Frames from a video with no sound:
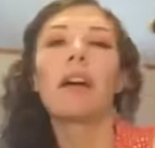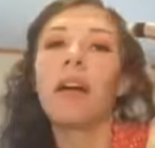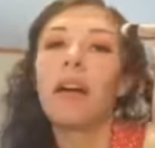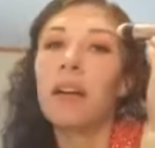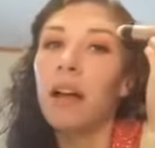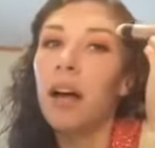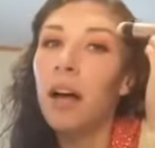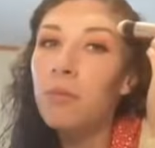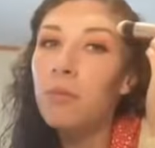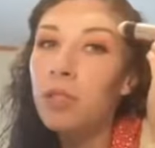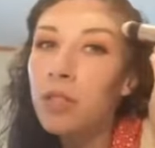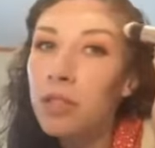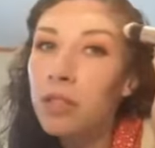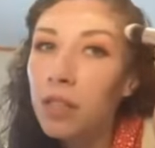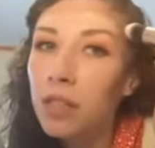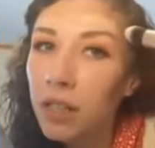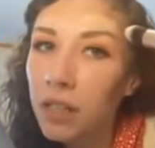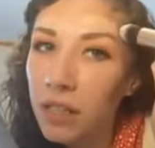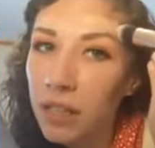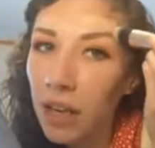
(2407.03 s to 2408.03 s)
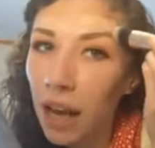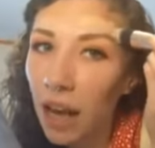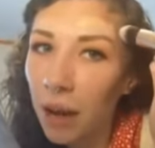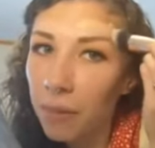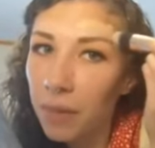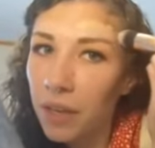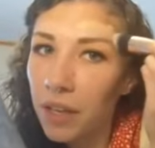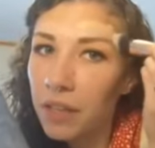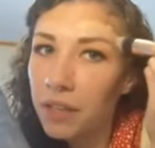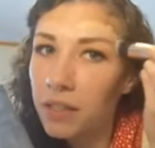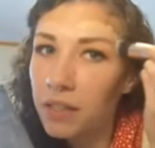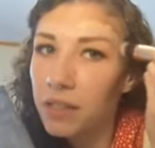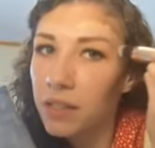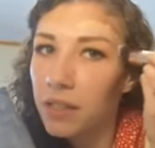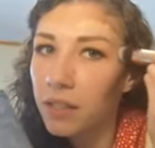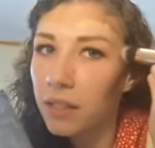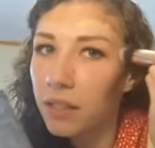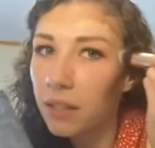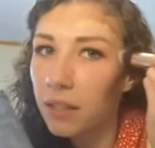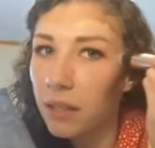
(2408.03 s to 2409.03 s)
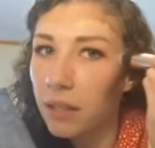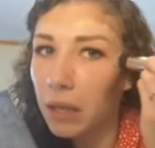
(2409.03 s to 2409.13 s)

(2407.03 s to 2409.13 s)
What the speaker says: And I'm just gonna dab this